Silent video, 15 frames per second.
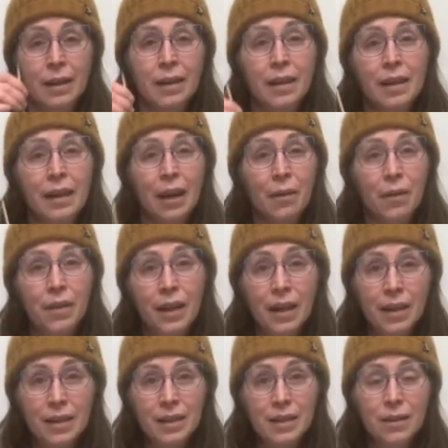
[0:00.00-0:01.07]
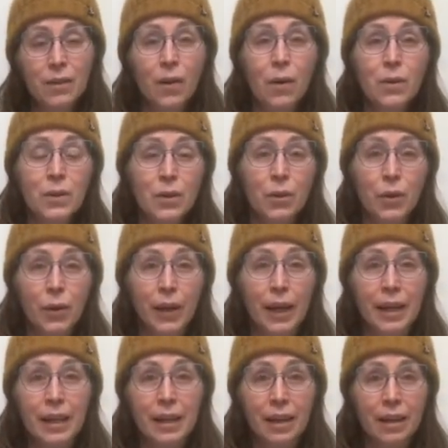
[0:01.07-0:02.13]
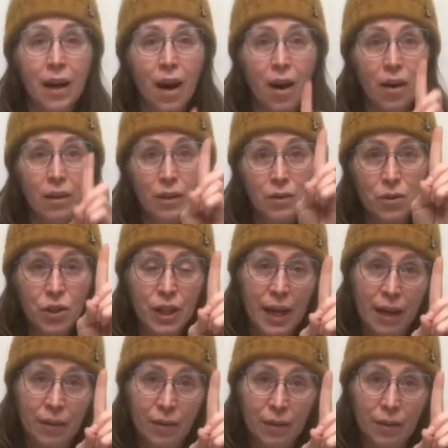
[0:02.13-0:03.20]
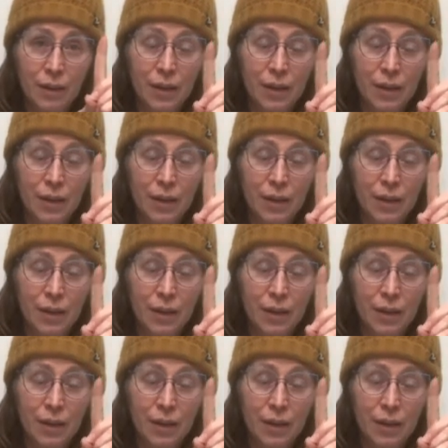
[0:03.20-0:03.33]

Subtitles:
Now this also created a hollow channel,